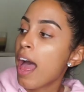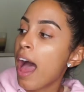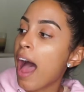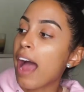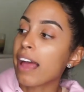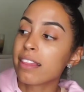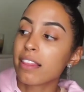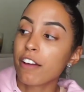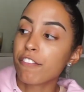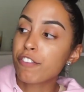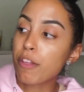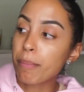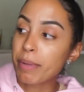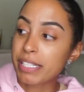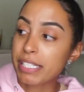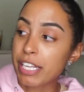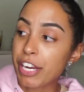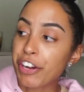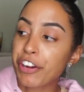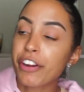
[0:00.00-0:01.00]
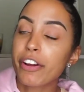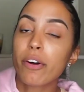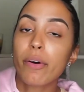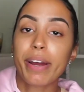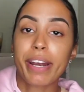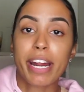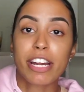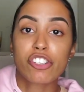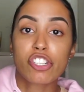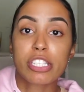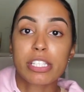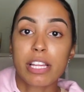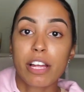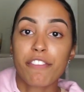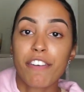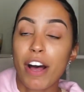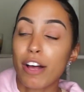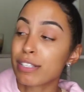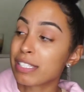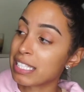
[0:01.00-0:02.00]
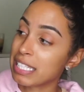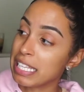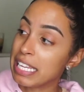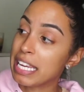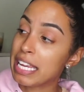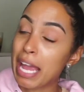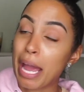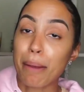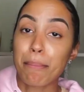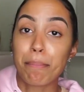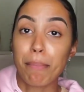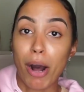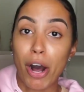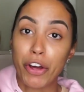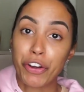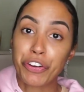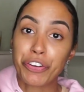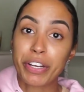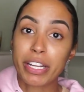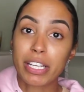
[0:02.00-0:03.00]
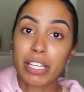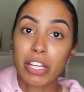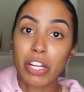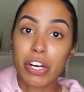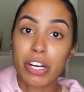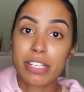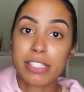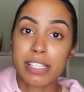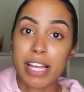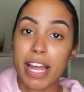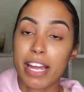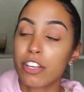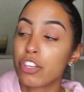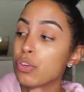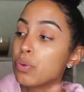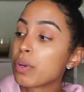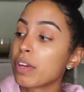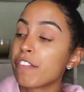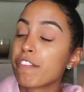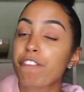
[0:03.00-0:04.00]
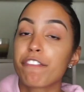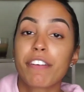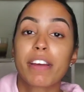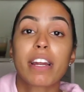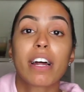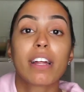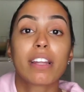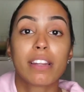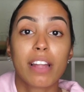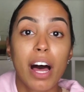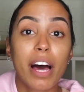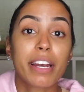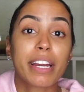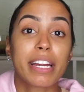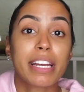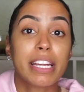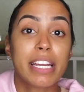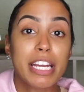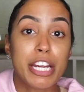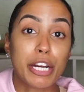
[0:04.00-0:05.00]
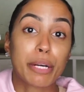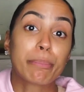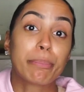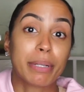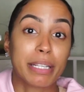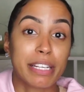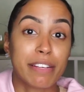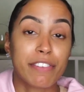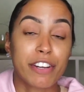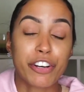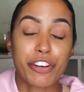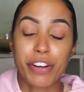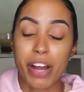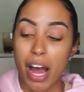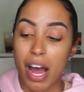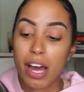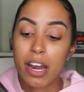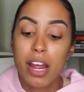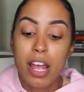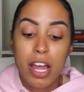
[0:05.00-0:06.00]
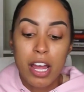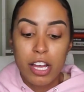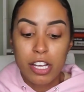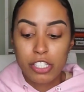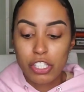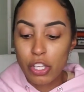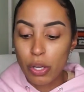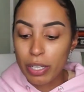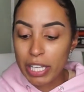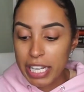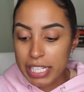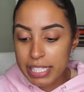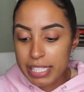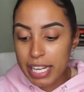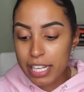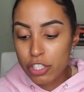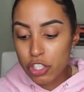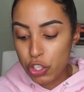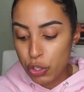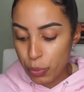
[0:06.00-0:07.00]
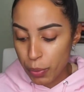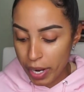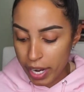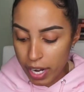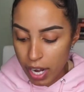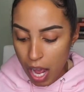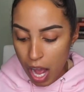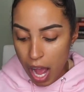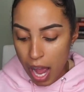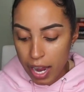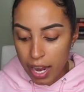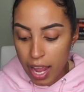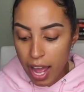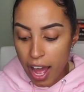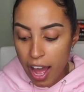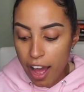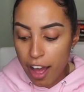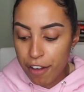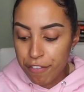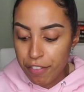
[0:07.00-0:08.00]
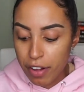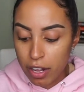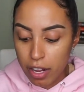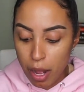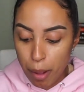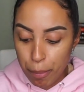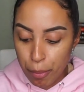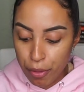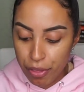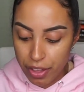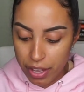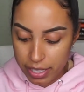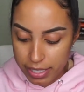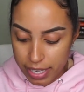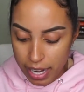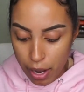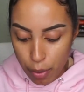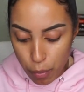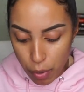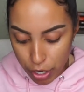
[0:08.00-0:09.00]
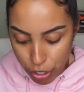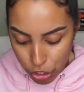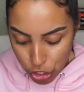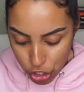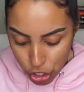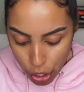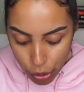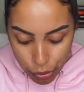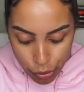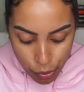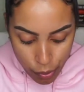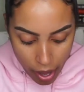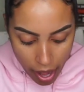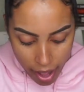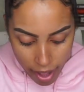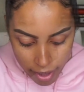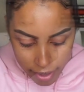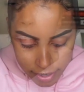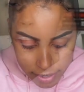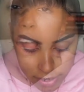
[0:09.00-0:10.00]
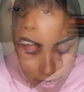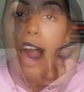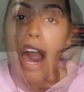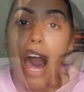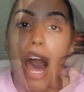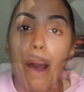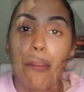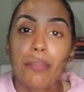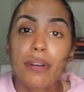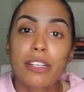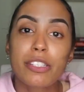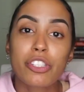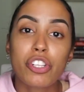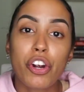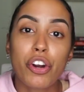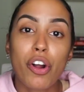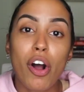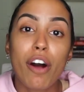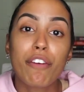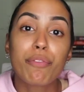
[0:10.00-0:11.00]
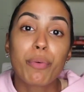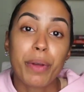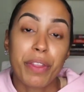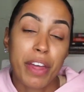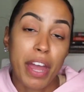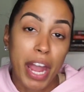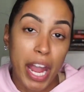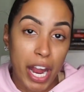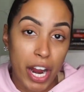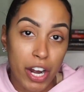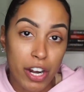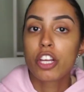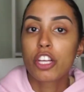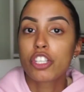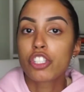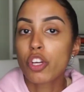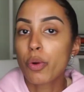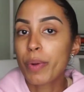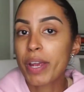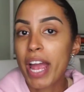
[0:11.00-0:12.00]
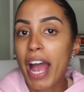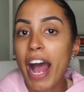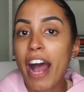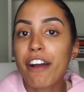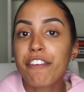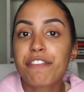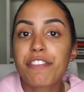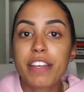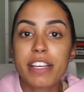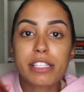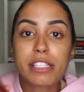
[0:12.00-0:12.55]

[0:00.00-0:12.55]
I love the material and I just love how sleek and modern it looks, and you can fit a lot in here, believe it or not. So let's get to it. I have a couple things that I want to show you guys. I'm going to start off with hair. So we have this